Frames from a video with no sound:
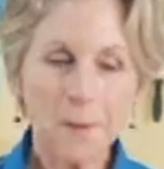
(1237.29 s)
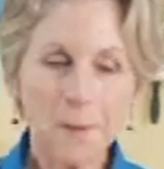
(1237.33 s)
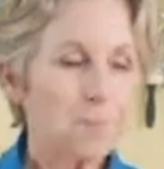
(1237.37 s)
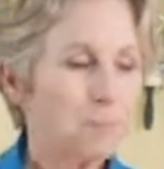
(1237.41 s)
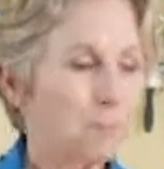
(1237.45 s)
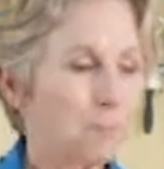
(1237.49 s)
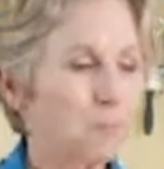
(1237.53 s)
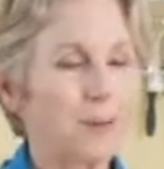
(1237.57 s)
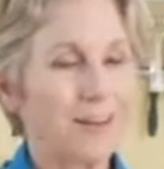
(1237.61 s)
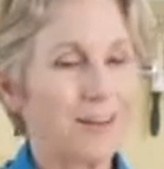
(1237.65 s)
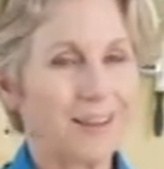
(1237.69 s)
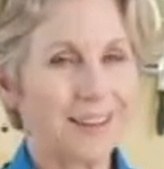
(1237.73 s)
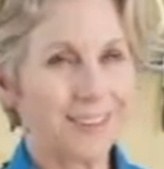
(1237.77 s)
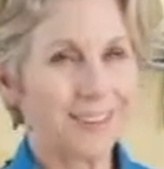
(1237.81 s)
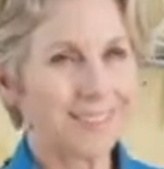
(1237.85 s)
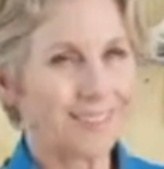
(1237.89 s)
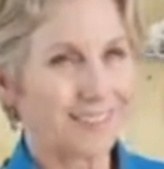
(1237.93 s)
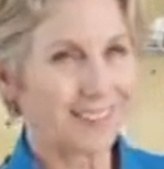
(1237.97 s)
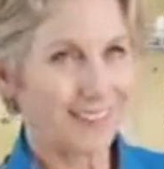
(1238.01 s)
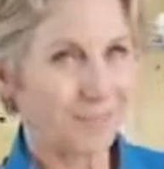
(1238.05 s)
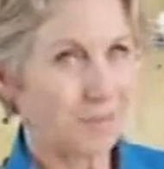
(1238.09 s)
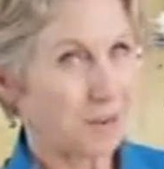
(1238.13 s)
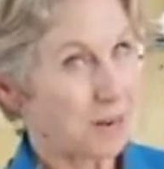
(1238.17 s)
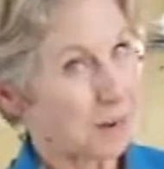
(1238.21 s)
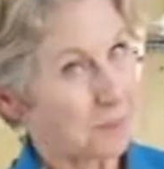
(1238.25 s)
But
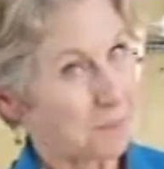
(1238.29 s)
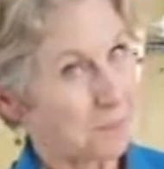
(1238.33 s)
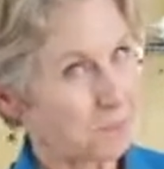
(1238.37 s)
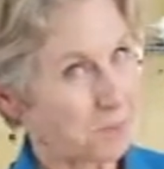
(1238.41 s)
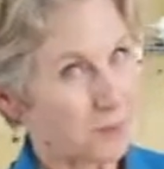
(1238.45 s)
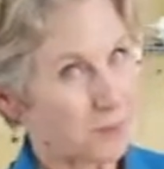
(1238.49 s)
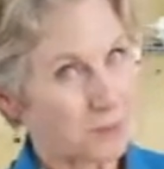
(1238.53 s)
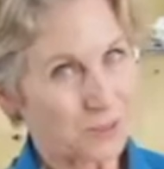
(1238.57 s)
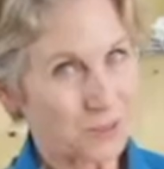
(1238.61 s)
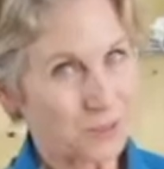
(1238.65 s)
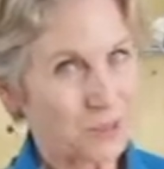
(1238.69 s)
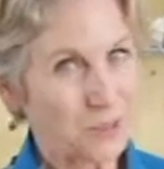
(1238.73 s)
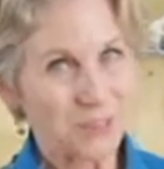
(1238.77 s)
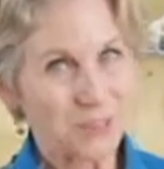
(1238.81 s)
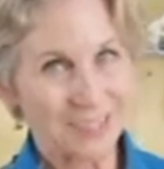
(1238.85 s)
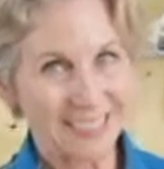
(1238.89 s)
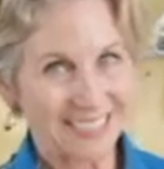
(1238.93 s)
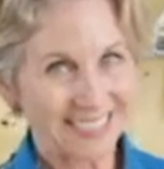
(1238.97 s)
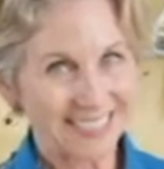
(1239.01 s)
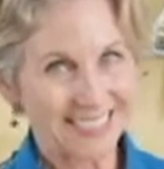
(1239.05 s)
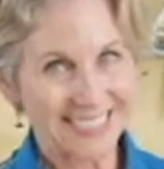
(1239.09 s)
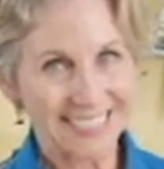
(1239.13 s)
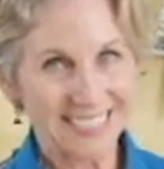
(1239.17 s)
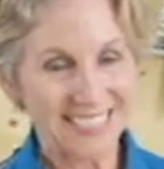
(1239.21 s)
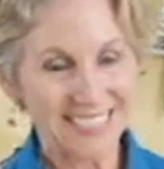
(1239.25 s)
when I'm producing in
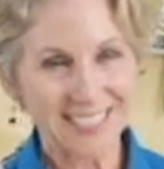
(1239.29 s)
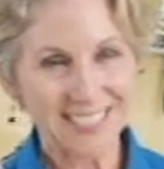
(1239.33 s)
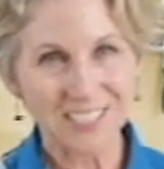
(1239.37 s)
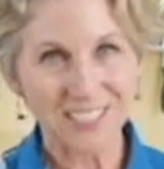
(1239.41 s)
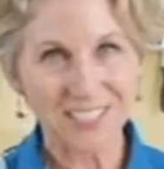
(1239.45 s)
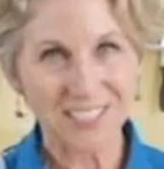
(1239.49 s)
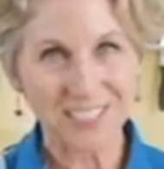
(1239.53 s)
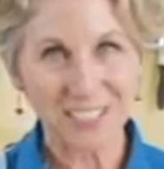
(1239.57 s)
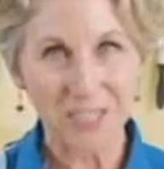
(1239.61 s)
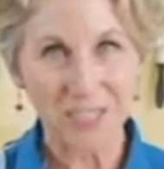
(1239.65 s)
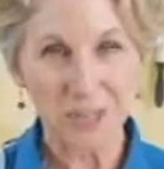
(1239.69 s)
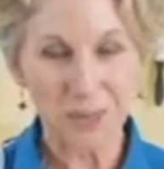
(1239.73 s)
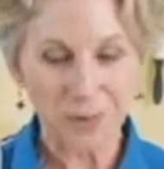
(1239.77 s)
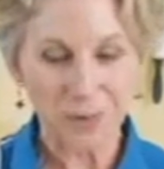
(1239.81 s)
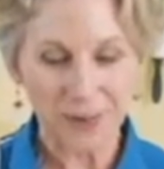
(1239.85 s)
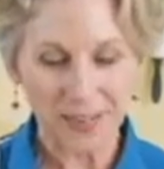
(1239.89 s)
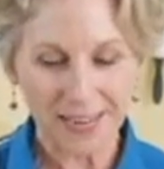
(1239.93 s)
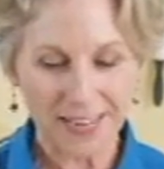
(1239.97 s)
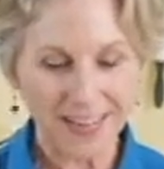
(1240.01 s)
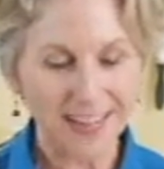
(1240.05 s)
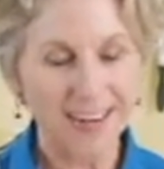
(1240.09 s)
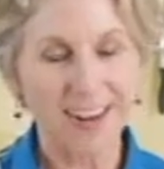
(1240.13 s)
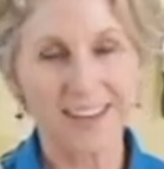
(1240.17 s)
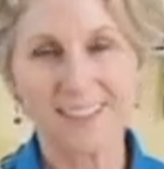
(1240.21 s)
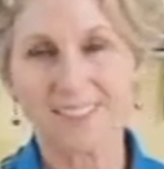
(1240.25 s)
the kitchen and
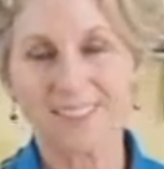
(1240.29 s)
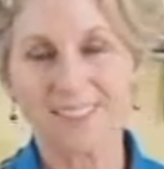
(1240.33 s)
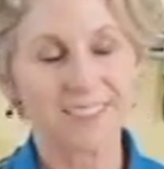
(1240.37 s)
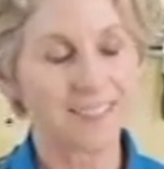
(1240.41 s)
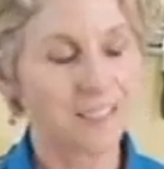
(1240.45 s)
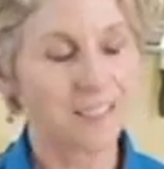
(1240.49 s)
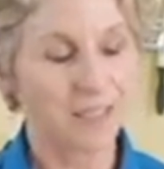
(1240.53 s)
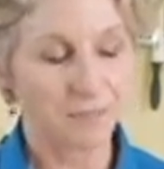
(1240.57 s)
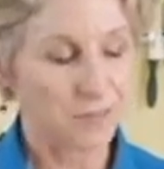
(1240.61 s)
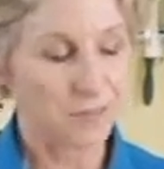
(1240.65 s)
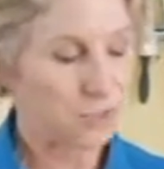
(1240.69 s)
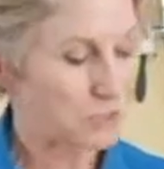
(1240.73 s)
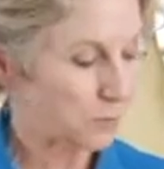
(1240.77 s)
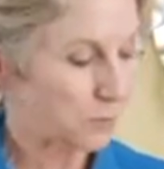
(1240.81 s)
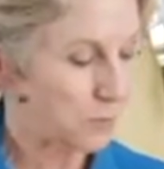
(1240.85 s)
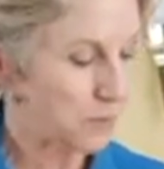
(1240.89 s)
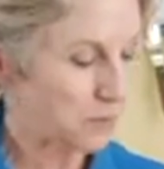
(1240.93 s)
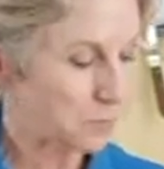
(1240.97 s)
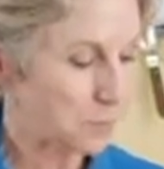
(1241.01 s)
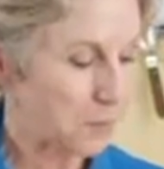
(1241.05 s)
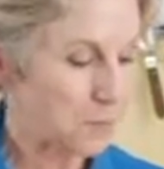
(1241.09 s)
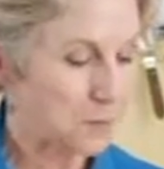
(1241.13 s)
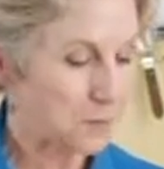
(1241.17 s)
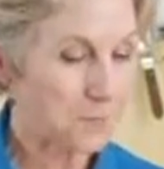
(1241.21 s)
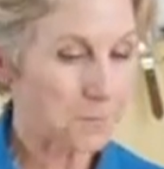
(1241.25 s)
creating, I just love the squeeze
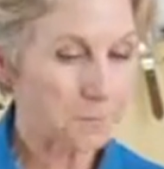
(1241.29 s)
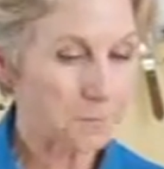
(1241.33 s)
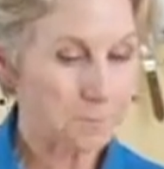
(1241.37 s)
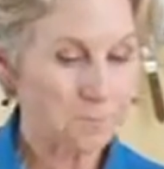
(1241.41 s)
bottle.